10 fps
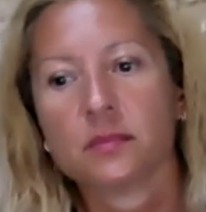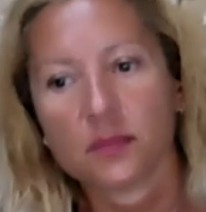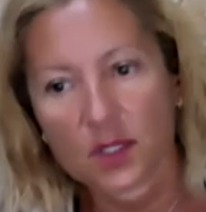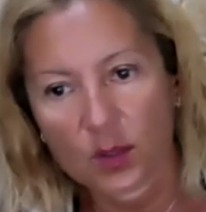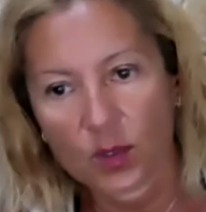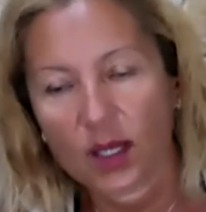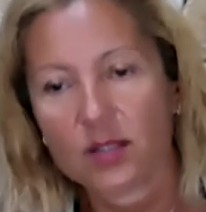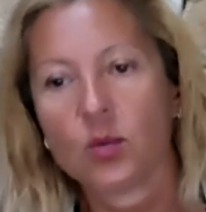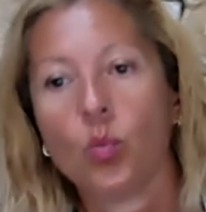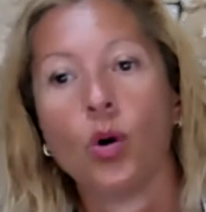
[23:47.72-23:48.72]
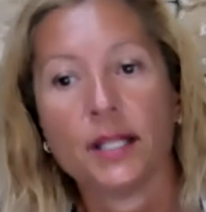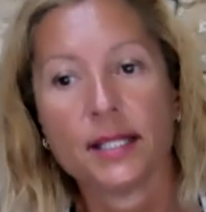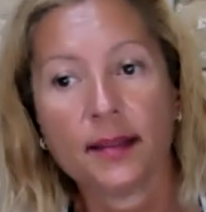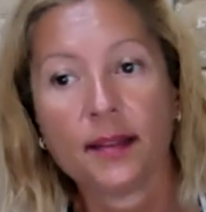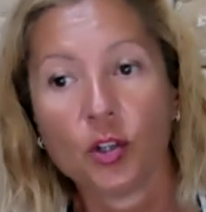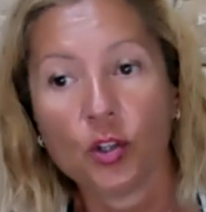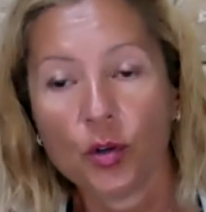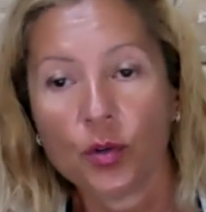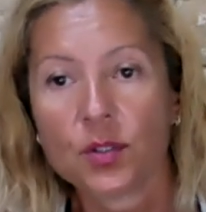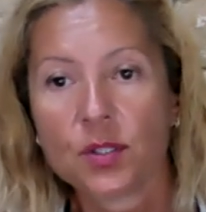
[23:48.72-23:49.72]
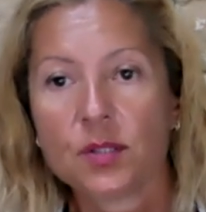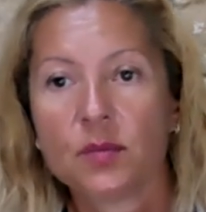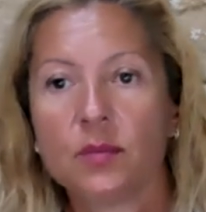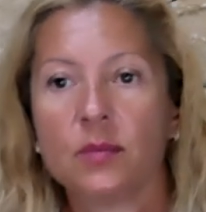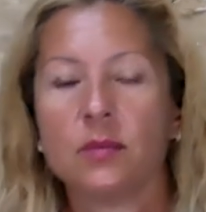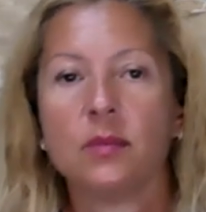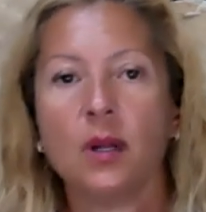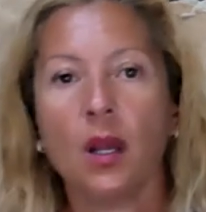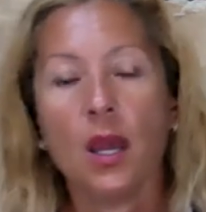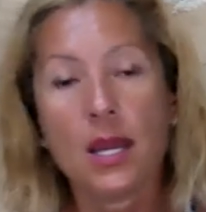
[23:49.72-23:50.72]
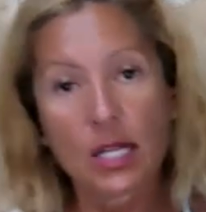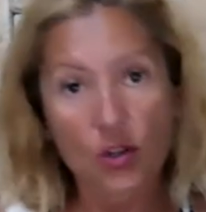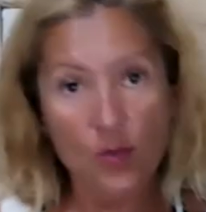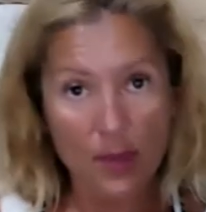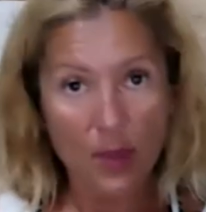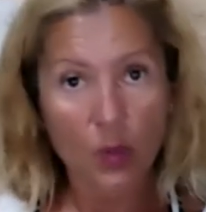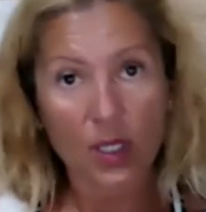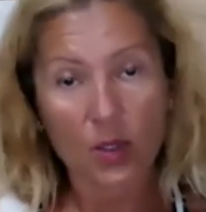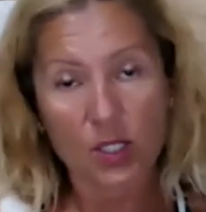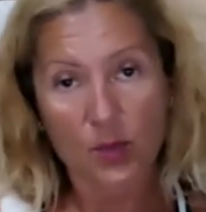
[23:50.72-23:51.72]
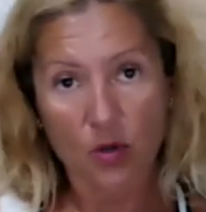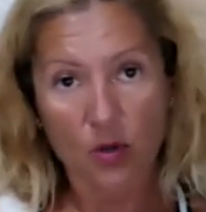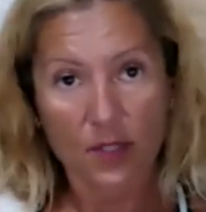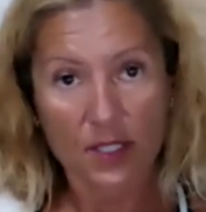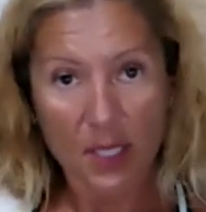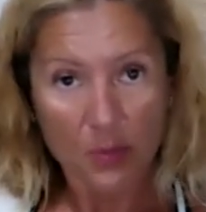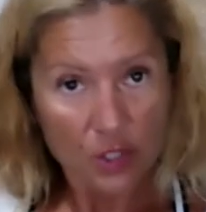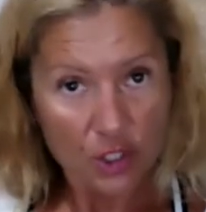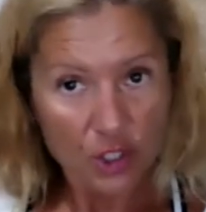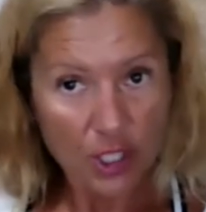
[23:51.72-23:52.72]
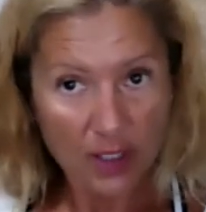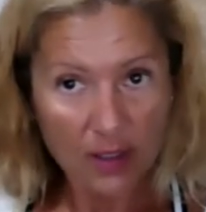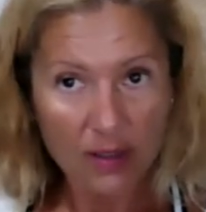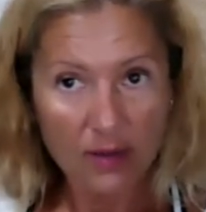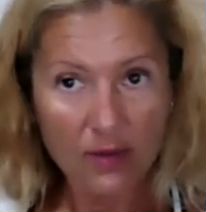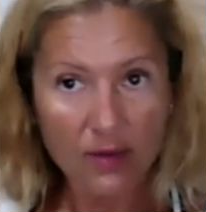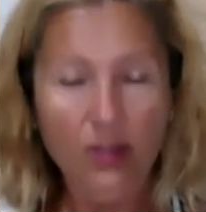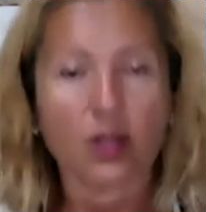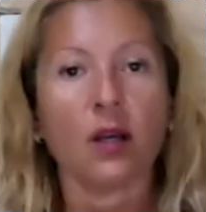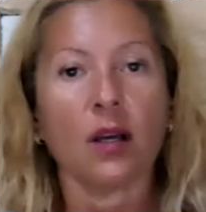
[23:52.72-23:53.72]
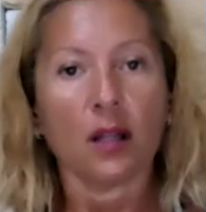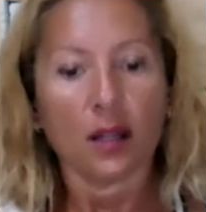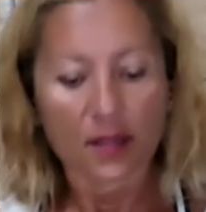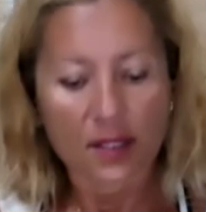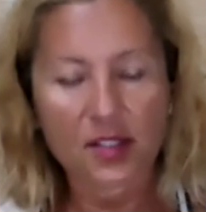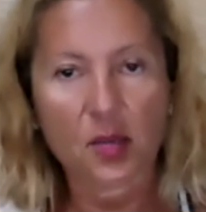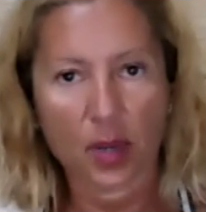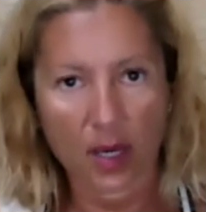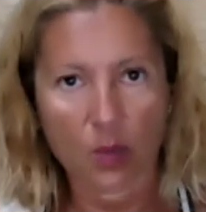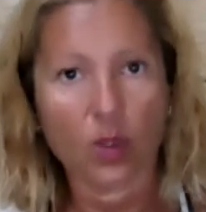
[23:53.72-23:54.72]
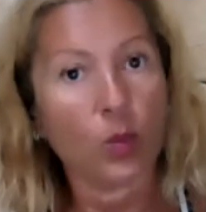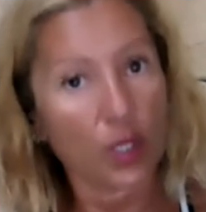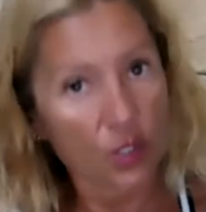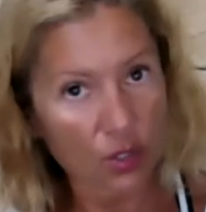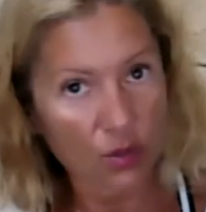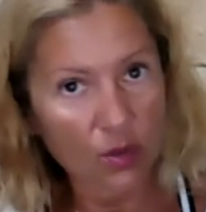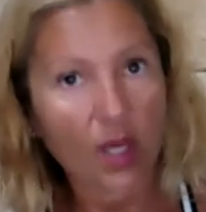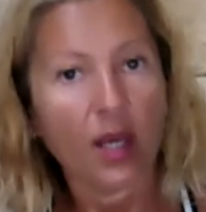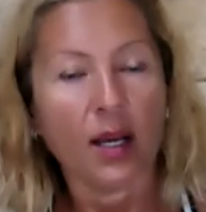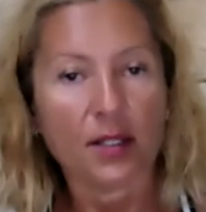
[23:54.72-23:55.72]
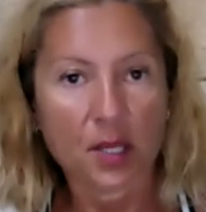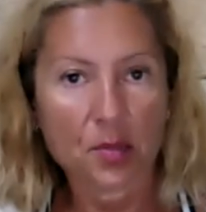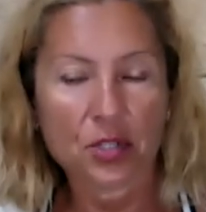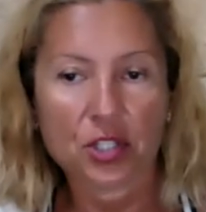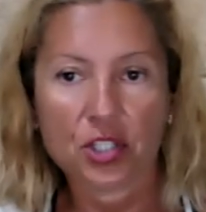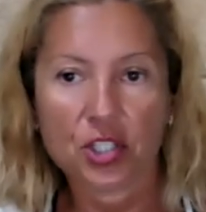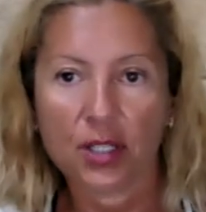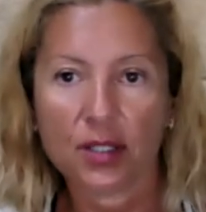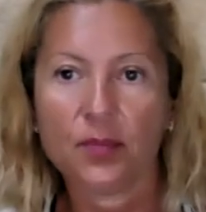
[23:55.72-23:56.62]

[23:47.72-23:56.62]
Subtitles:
So we ask, what is it that you notice? Now, you remember we spoke of the temperature check? This is the part where we do a temperature check.